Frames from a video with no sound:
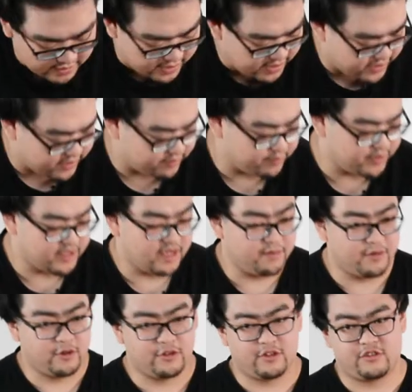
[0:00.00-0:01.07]
let it be
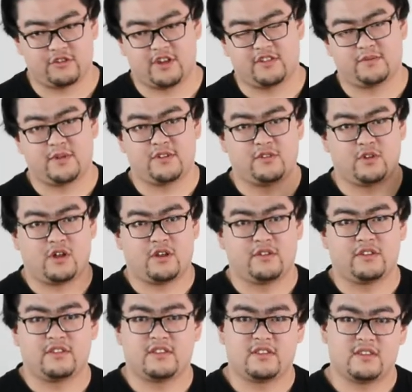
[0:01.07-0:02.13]
able to transmit to
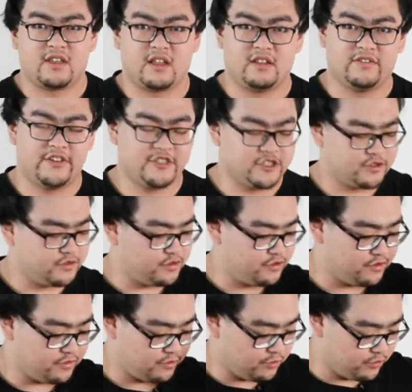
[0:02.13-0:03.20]
our television
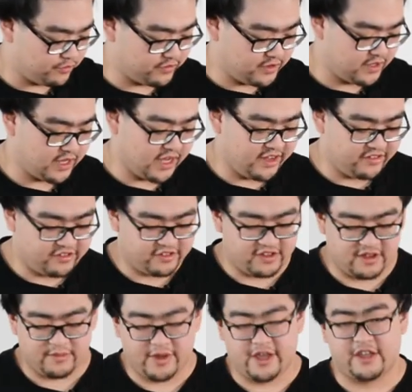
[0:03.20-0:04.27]
using an H D
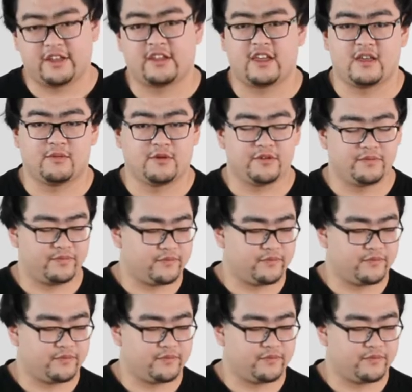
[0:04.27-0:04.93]
M I cable.